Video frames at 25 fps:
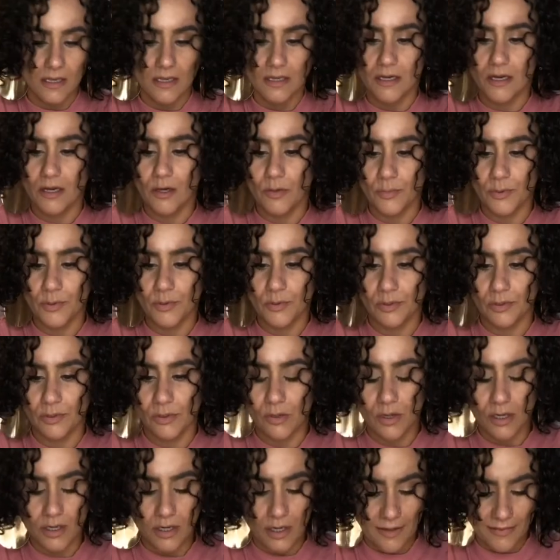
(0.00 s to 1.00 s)
help you
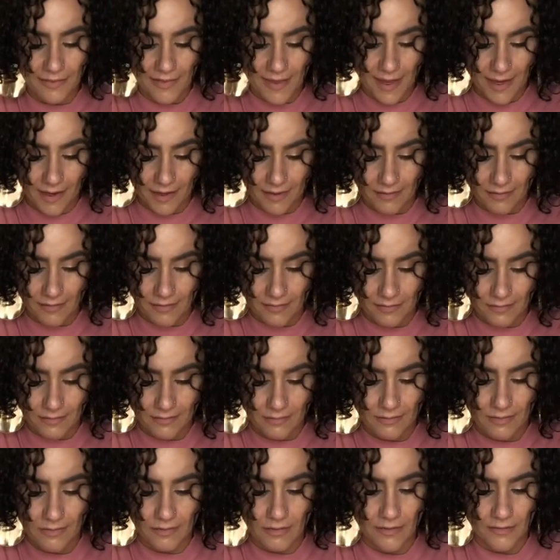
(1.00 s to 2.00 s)
along
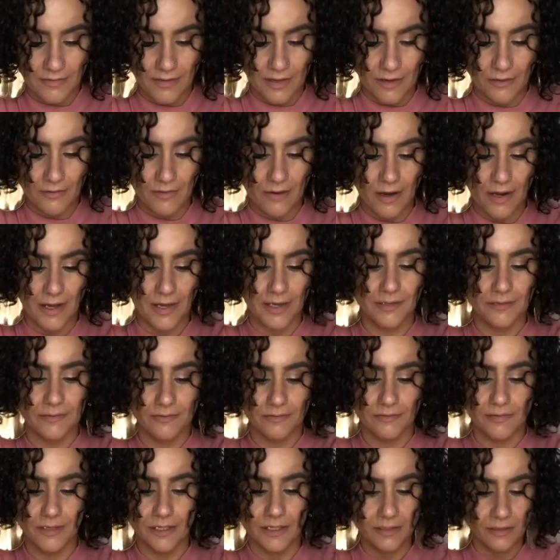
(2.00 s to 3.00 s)
on that ride,
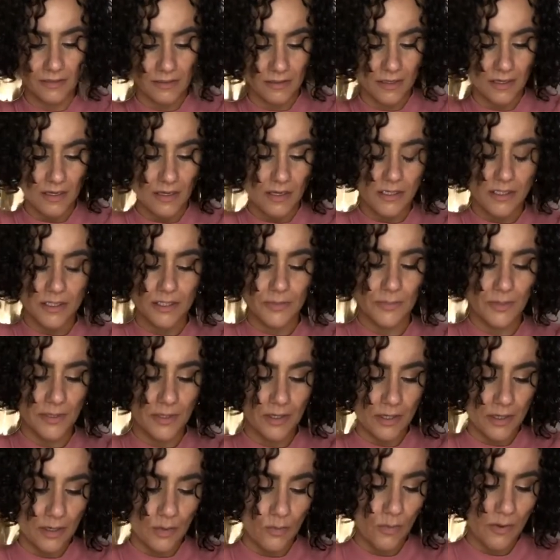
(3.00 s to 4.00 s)
right? Spirit,
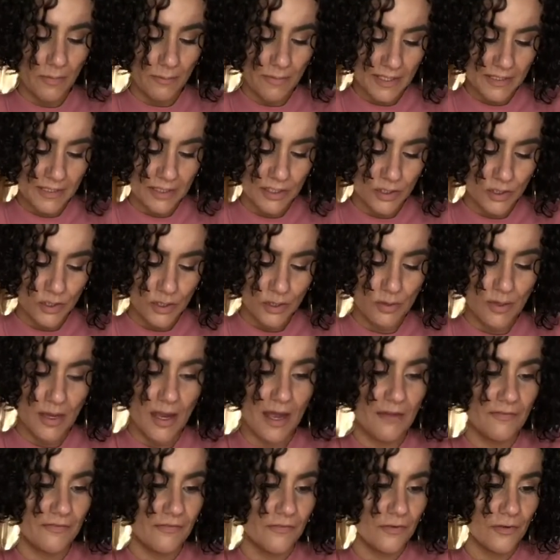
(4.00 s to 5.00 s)
what message do you
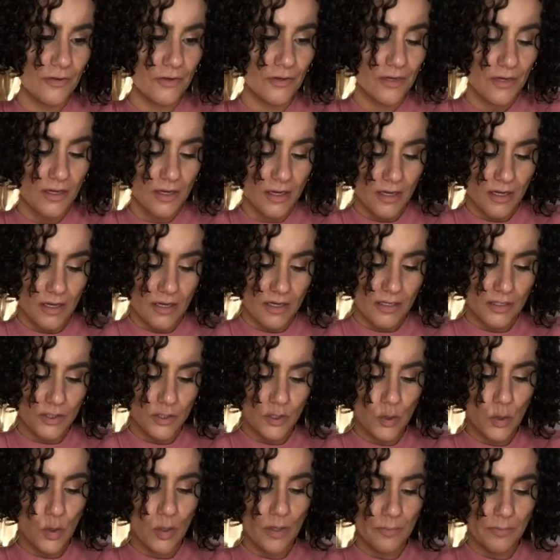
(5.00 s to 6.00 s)
have for
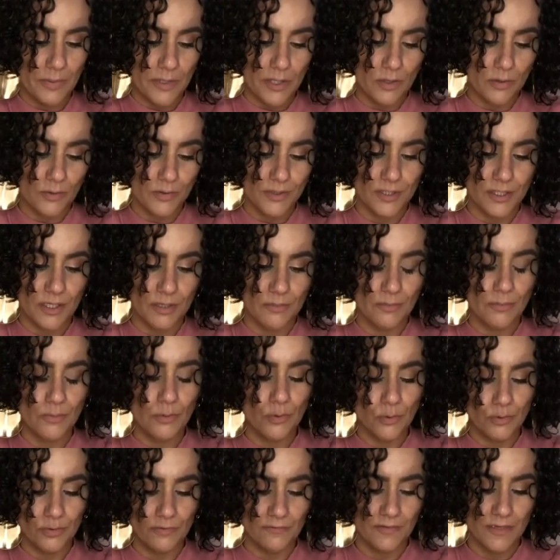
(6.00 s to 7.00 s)
Scorpio, Sun,
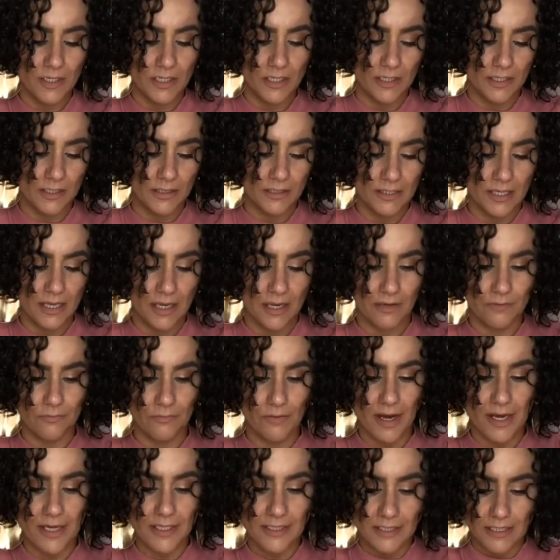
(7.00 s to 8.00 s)
Moon, Venus, and
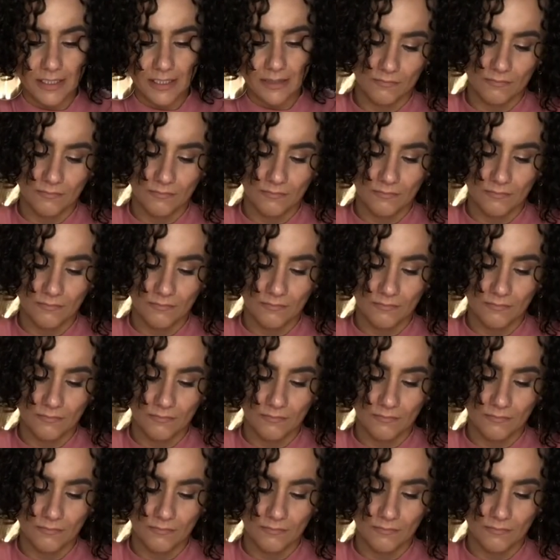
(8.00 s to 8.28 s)
Rising?